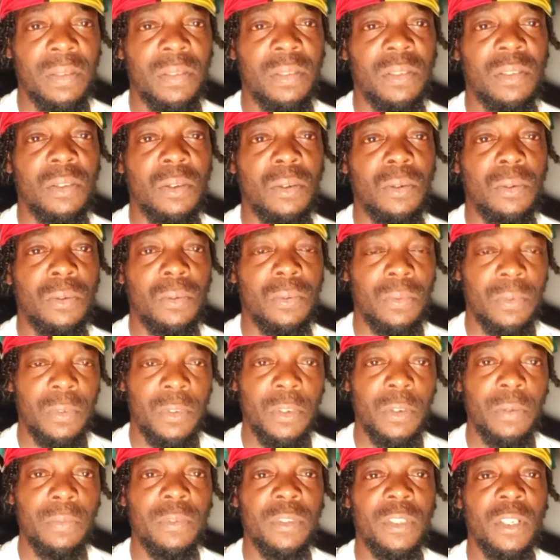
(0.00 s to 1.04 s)
So, you
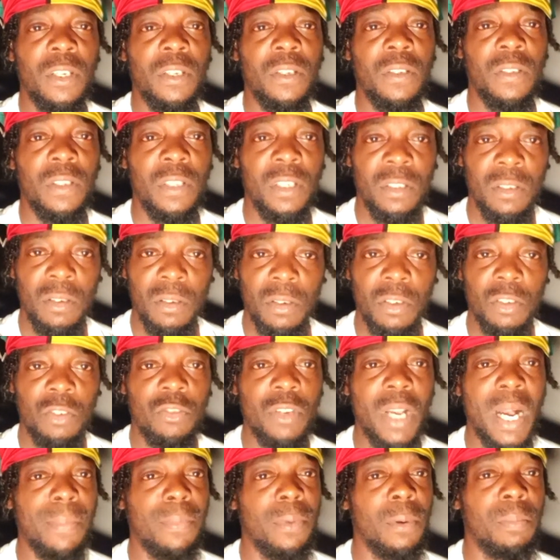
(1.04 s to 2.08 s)
know what I'm saying? He's gonna
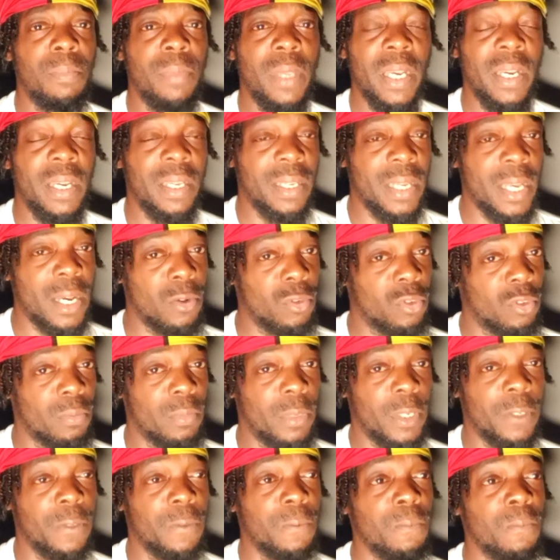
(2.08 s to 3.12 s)
drop a big
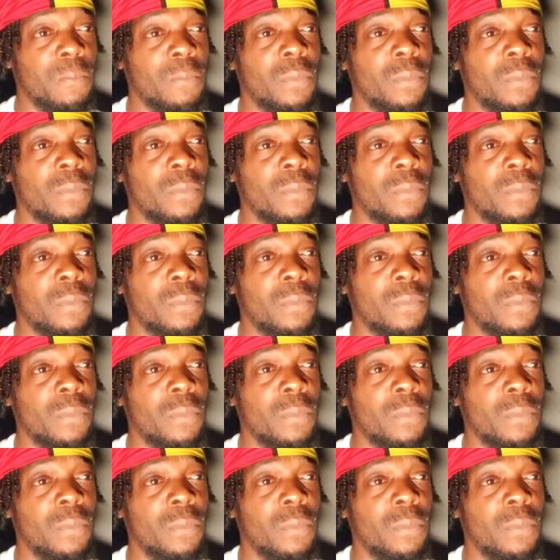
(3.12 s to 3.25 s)
announcement.